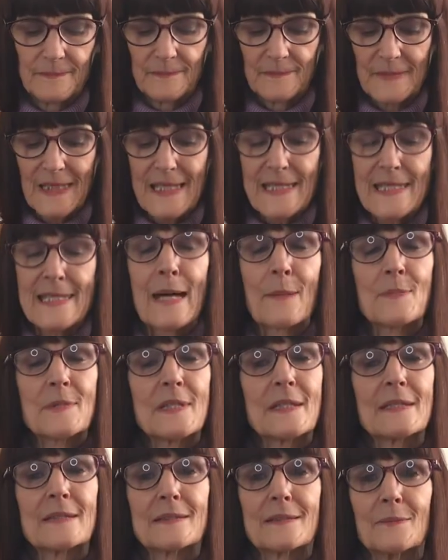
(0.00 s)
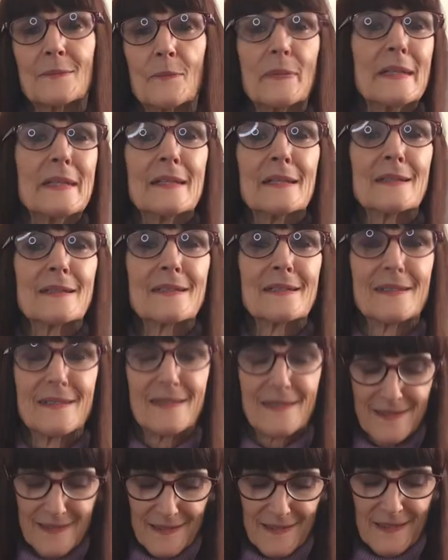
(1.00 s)
accept it, be it,
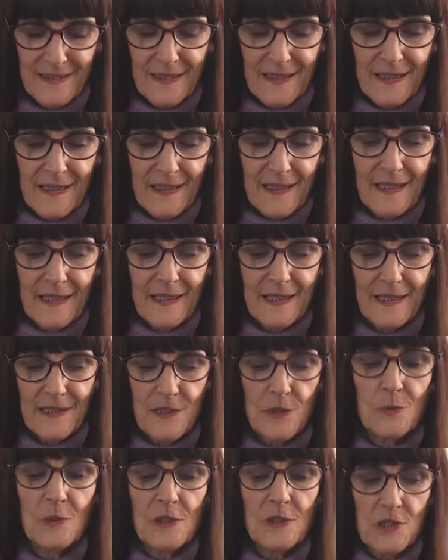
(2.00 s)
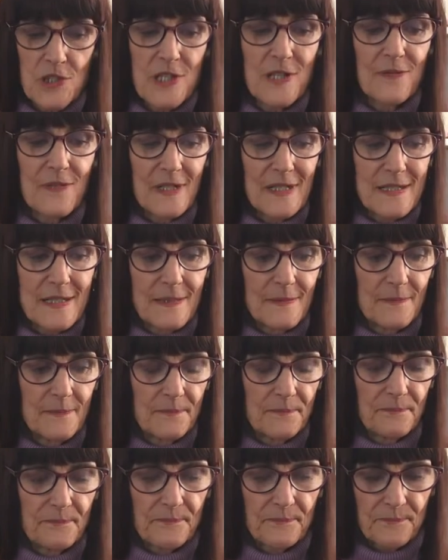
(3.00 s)
and you will achieve it.
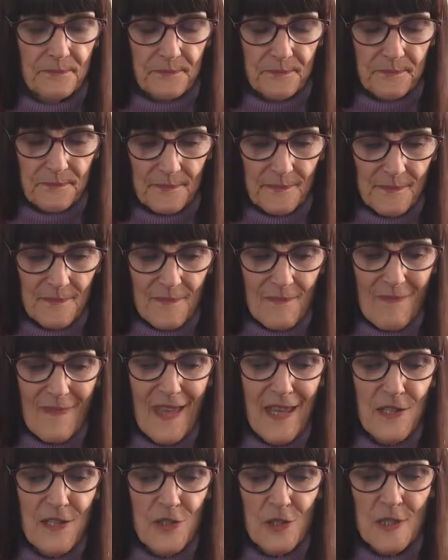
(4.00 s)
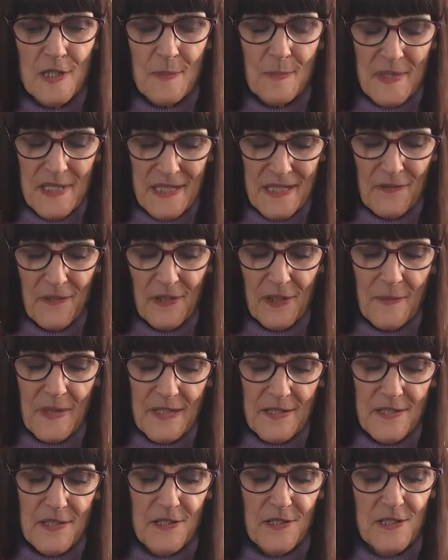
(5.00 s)
And your specific
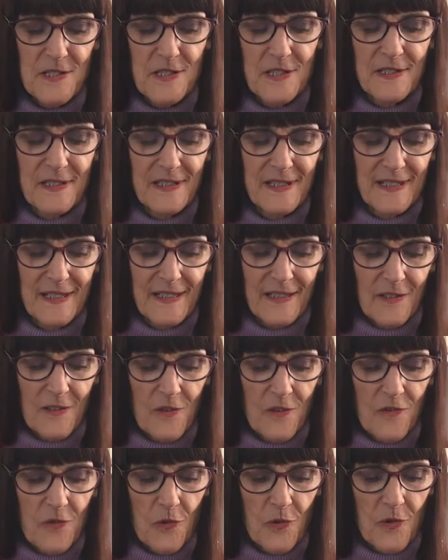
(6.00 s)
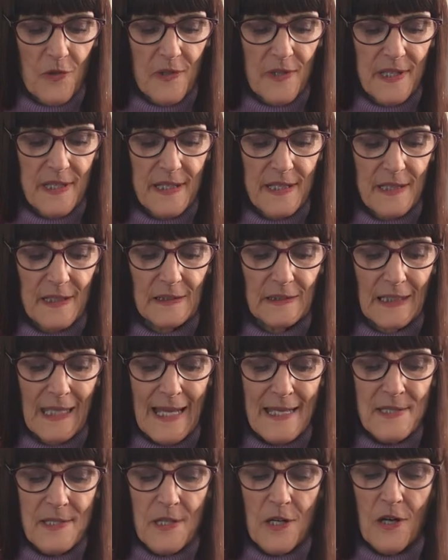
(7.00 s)
message for the
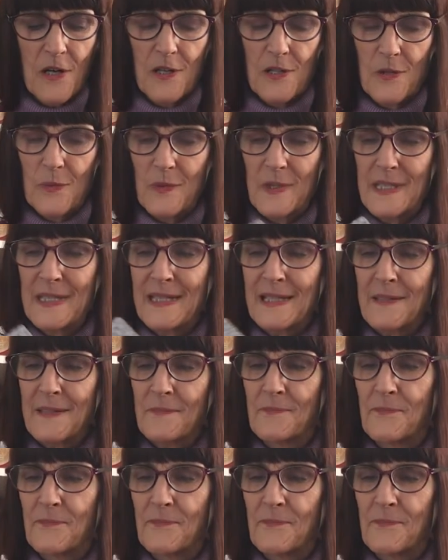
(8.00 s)
last card of the reading,